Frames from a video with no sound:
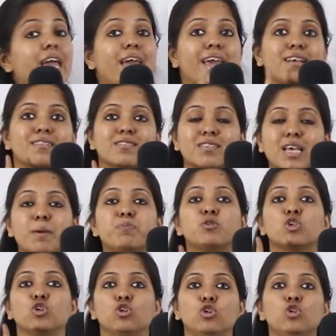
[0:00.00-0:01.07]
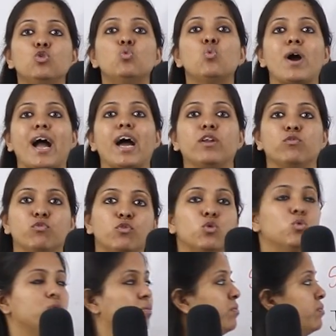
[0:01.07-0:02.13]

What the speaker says: Except nu and vu.